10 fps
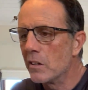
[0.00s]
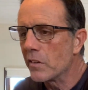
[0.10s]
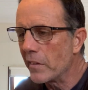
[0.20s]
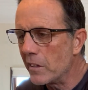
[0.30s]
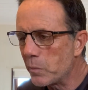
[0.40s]

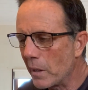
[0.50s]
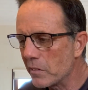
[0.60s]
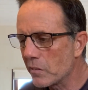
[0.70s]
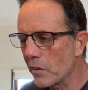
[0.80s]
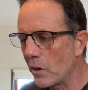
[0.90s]
So these
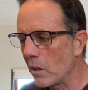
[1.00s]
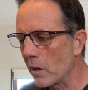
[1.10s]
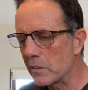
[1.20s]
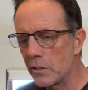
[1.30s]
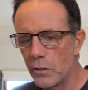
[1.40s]
ones that I
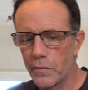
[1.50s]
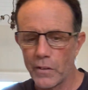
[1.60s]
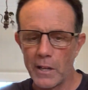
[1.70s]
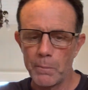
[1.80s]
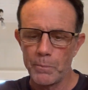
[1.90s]
like to use for
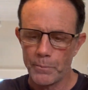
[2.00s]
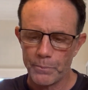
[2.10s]
them,